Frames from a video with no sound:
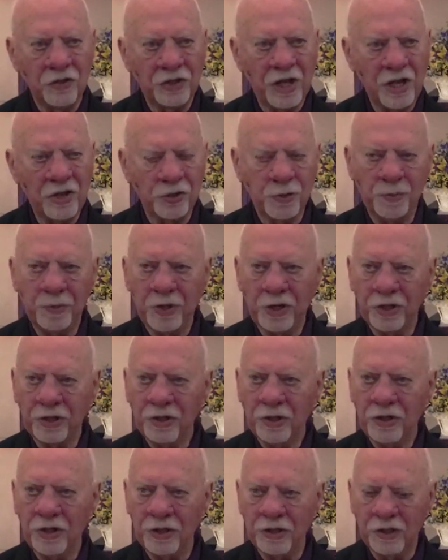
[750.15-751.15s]
Sounds pretty
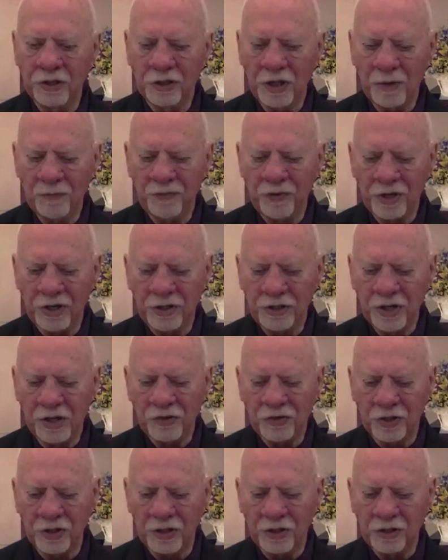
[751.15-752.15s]
good and comforting,
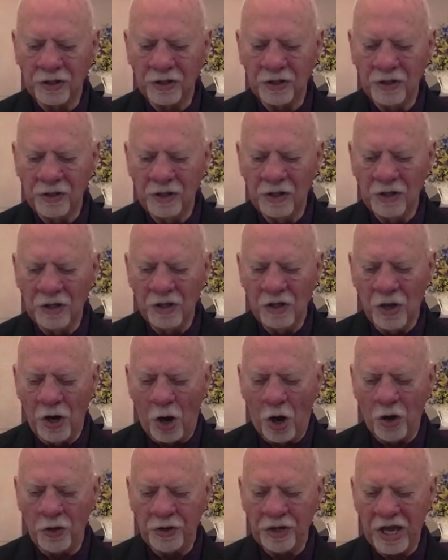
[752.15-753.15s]
doesn't it?
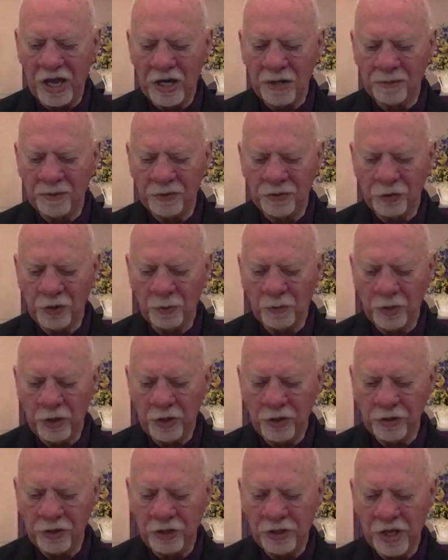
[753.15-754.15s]
all the animals of the
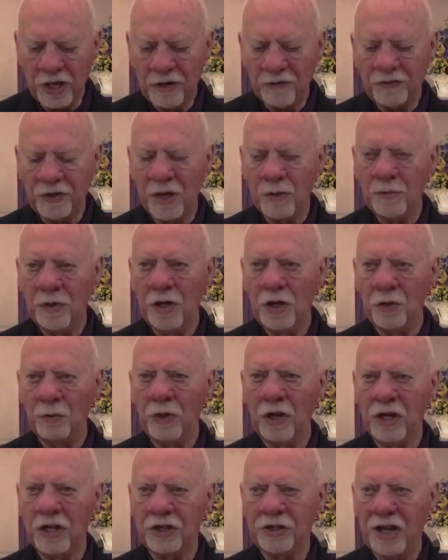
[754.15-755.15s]
world, and none of them
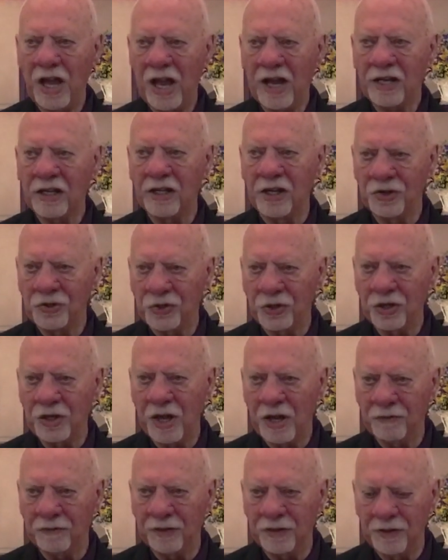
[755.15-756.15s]
will attack us in
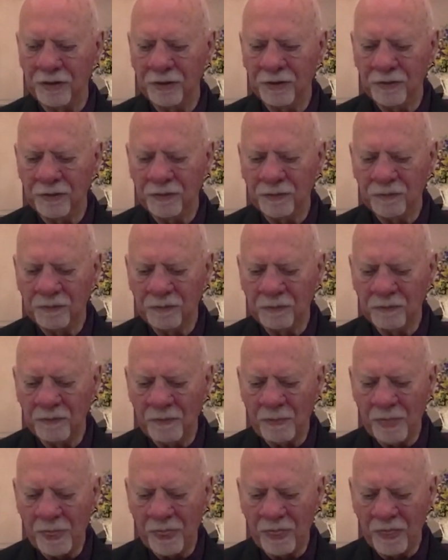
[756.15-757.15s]
heaven.
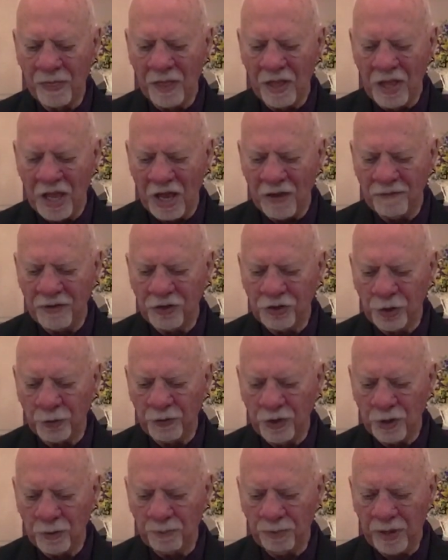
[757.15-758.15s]
Heaven is a
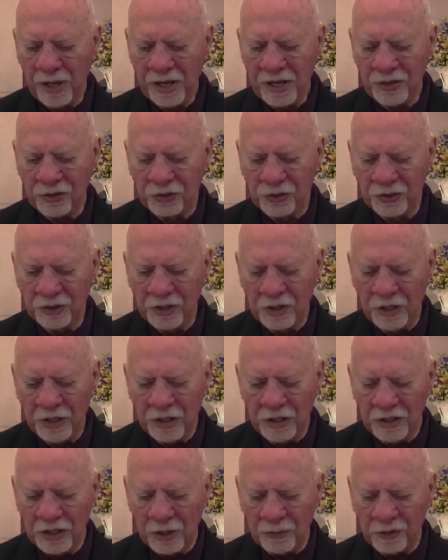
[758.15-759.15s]
real place
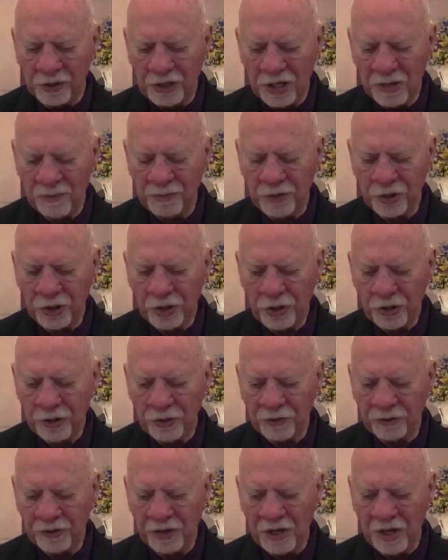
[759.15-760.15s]
that will come to
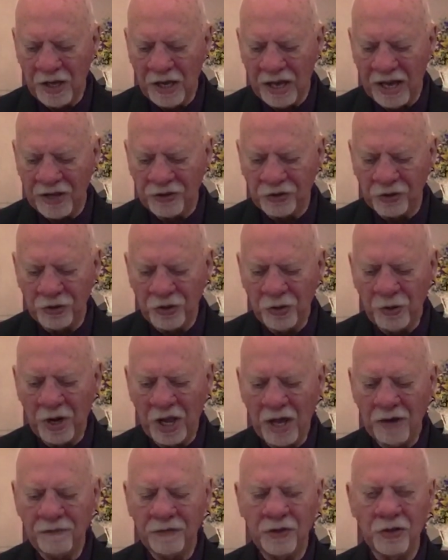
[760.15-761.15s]
earth as the new
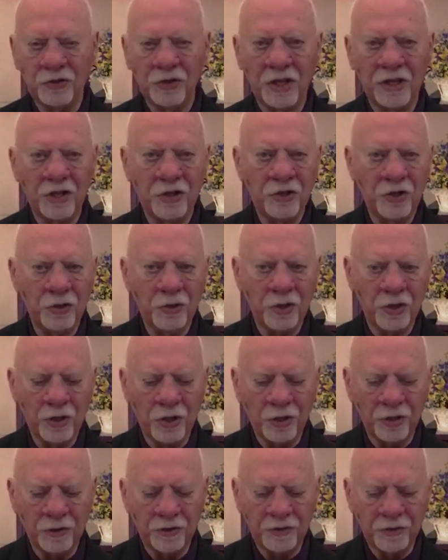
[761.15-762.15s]
heavens and the new
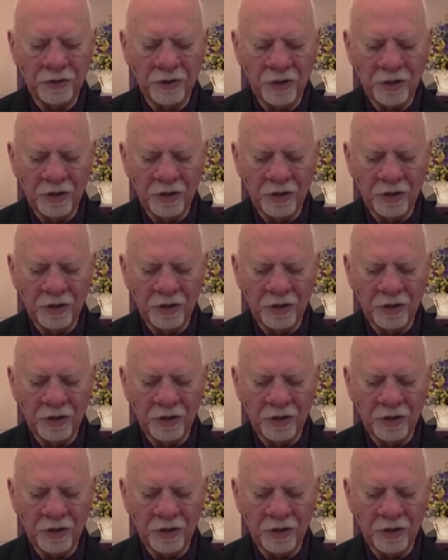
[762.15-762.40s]
earth.